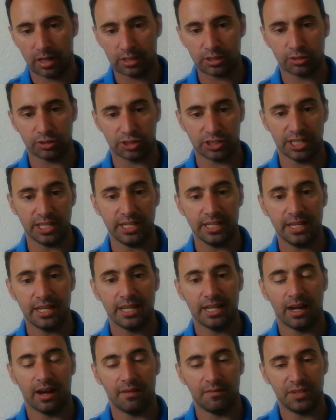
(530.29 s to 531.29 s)
you'll see,
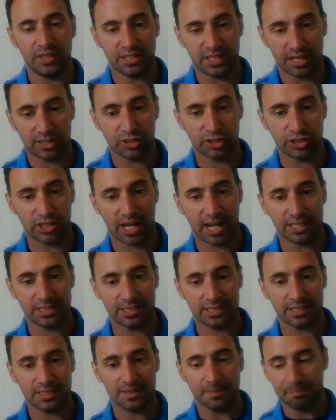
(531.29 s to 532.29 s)
of these
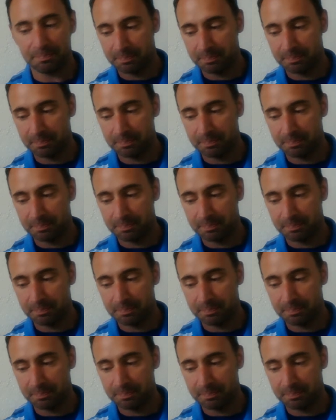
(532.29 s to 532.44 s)
exercises,